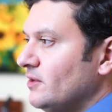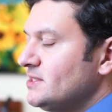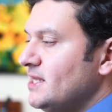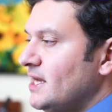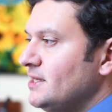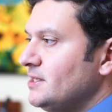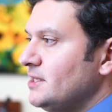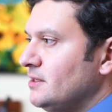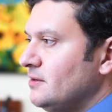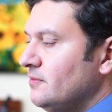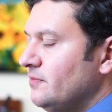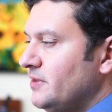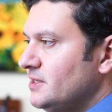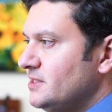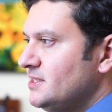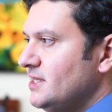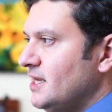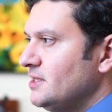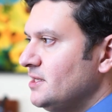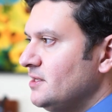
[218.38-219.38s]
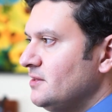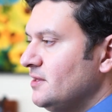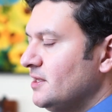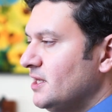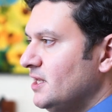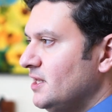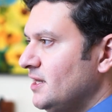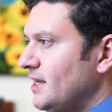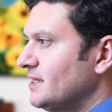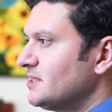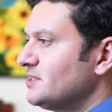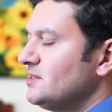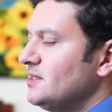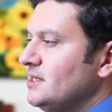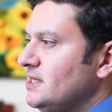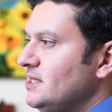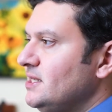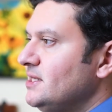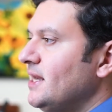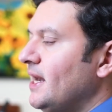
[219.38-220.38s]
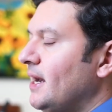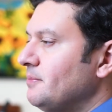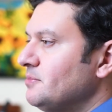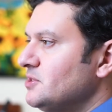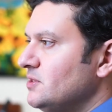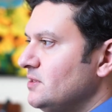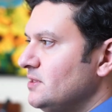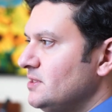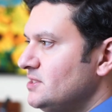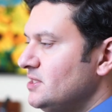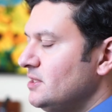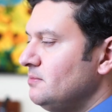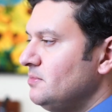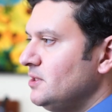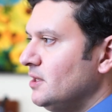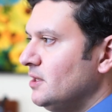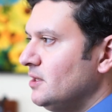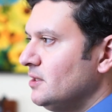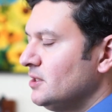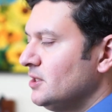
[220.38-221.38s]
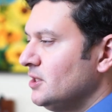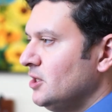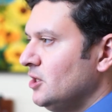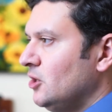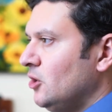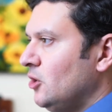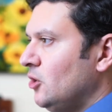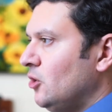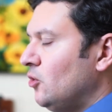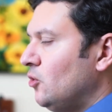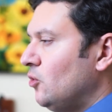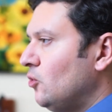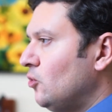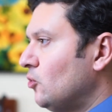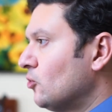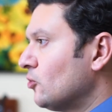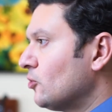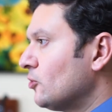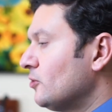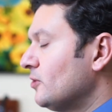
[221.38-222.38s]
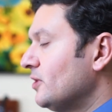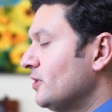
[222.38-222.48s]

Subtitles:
tendon, the tendon that connects the kneecap to the tibia. Or